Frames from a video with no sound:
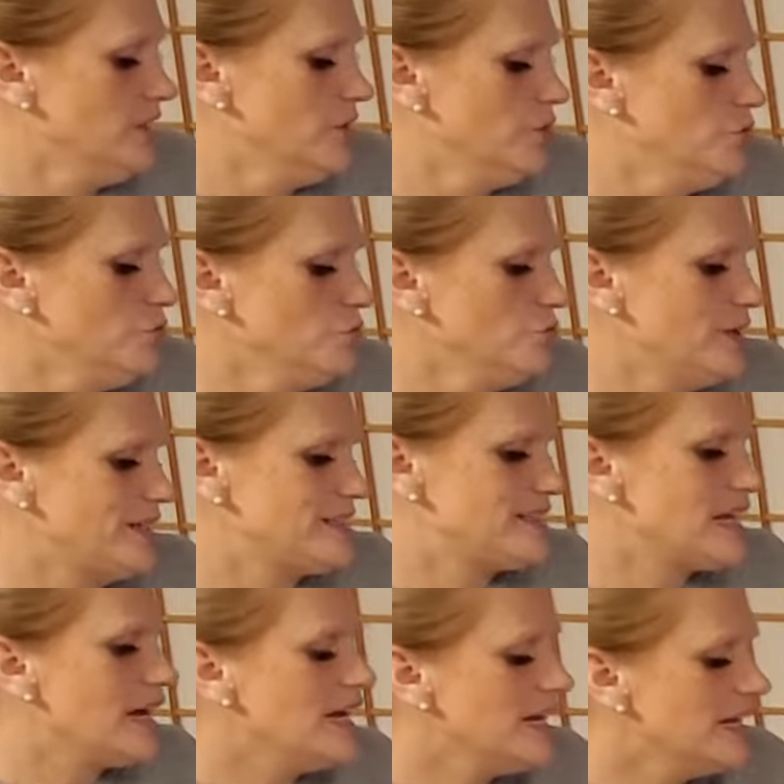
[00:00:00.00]
Ooh,
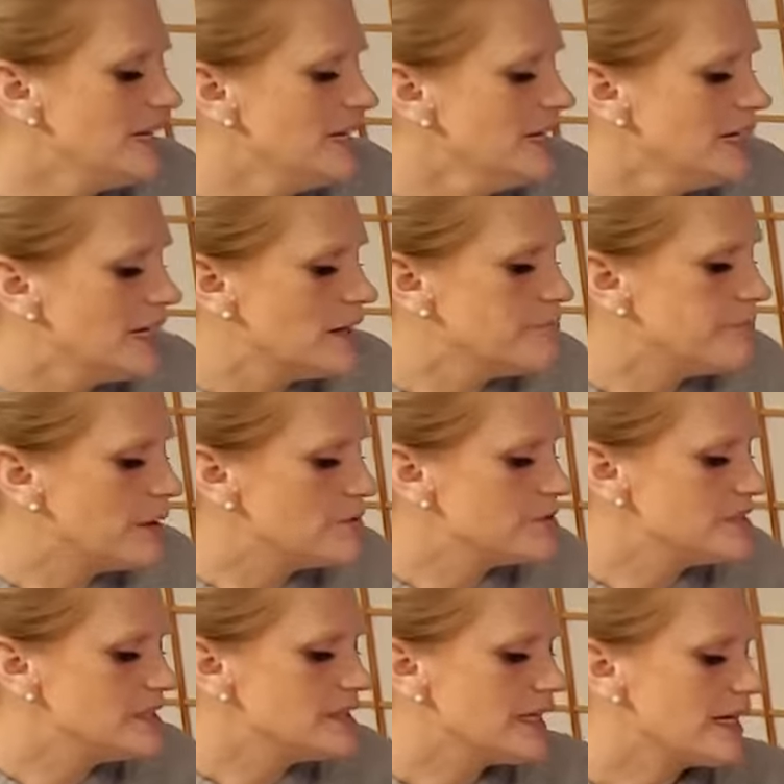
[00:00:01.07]
excited. I'm
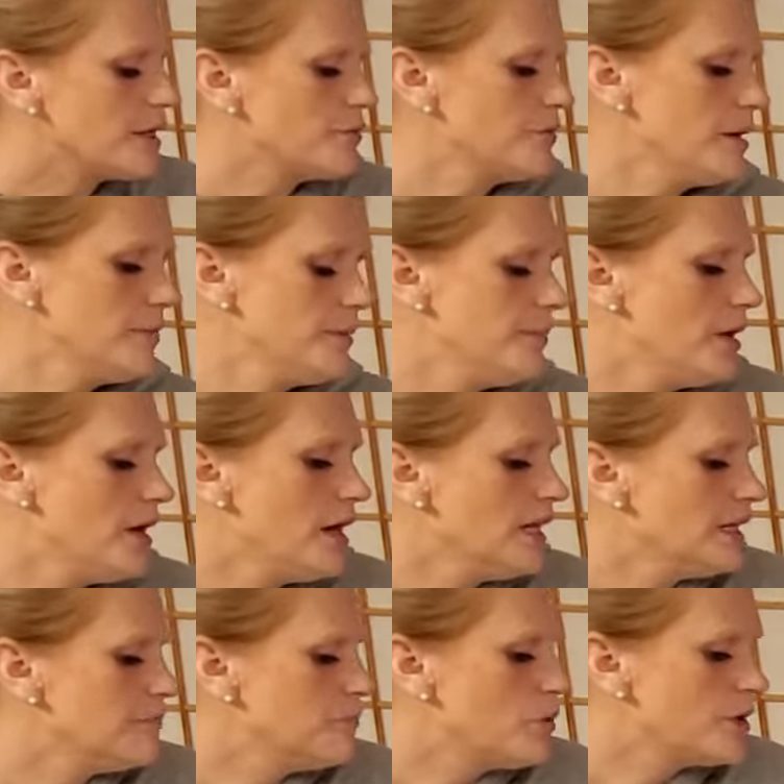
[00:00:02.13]
bouncing like a rubber ball.
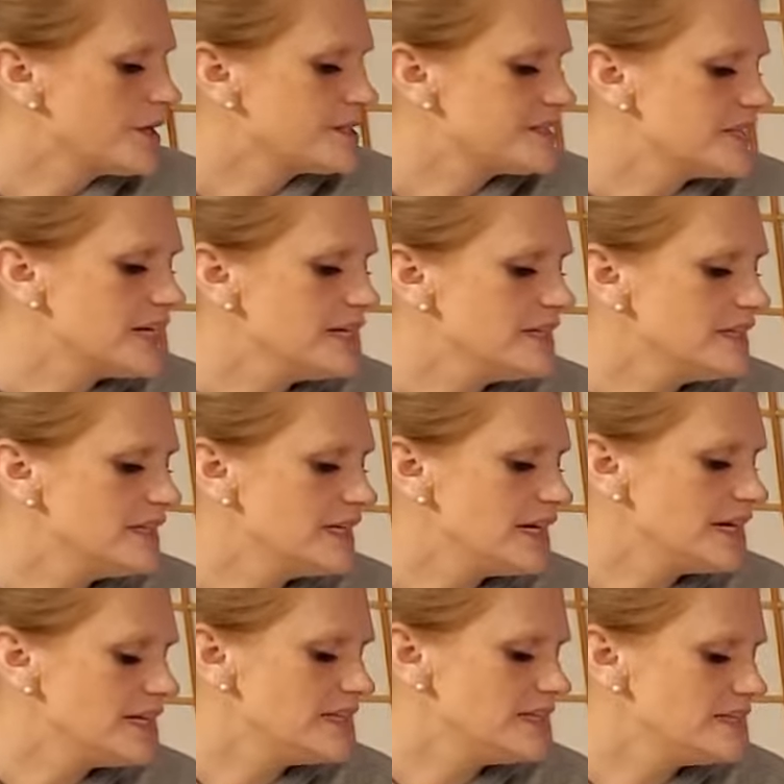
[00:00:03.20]
I'm more excited than
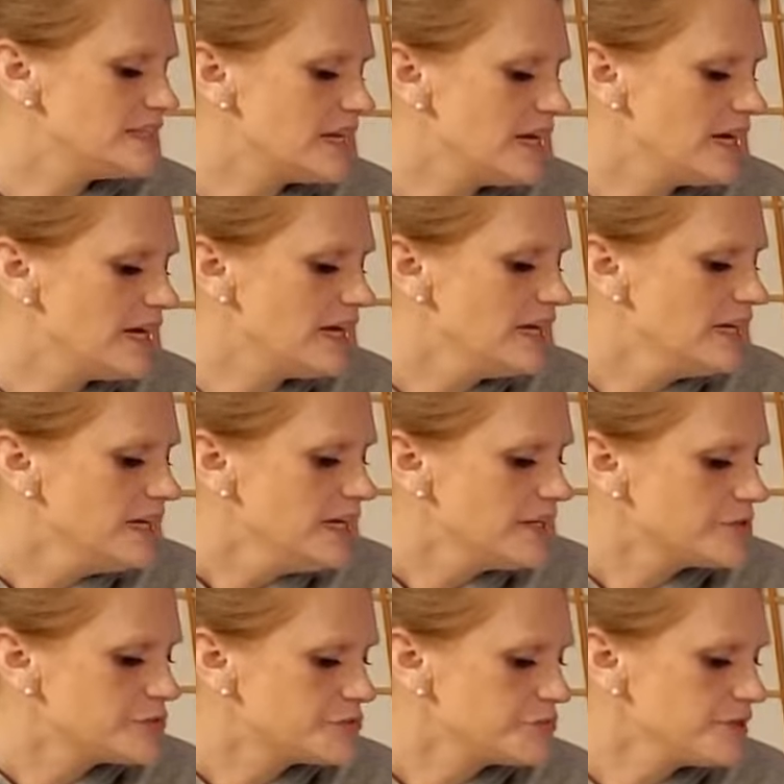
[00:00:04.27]
I can say.
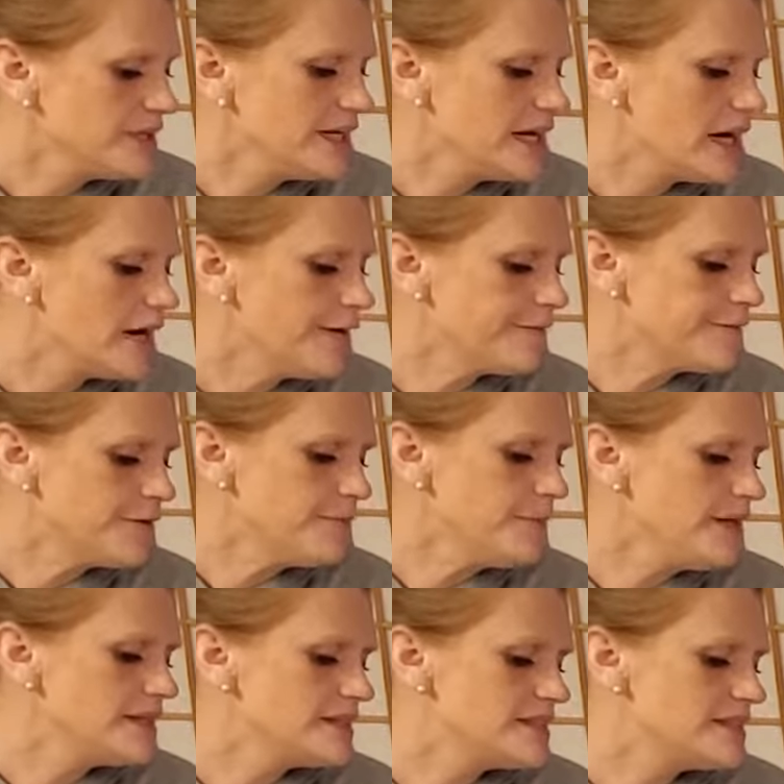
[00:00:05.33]
It's really hard for
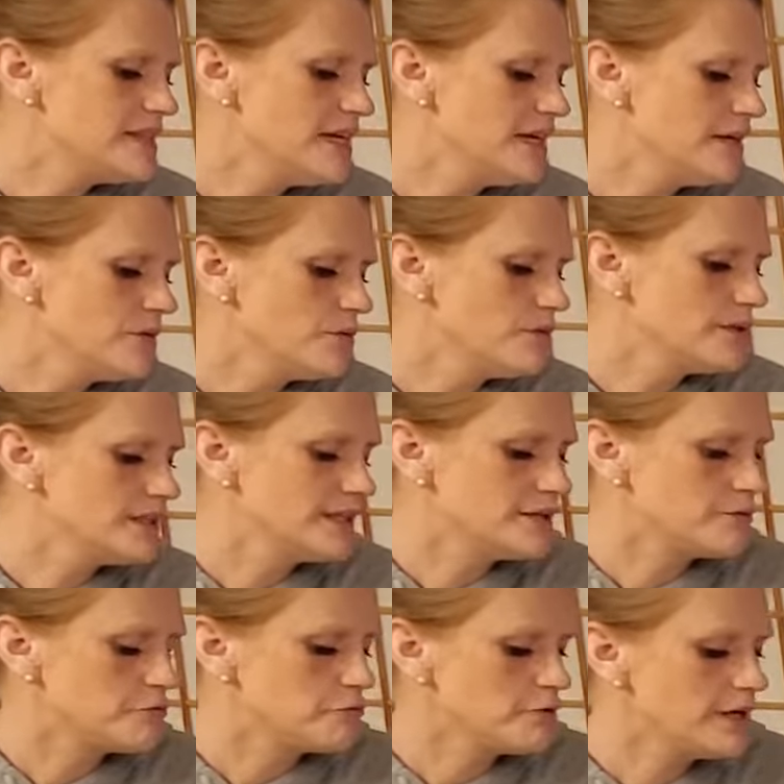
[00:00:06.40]
me to sit when I'd
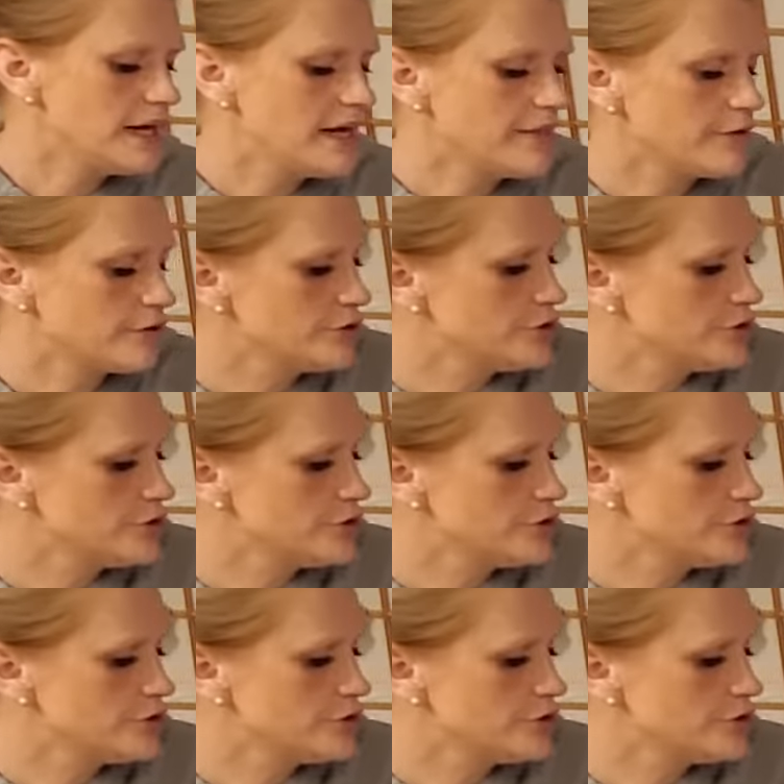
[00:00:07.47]
rather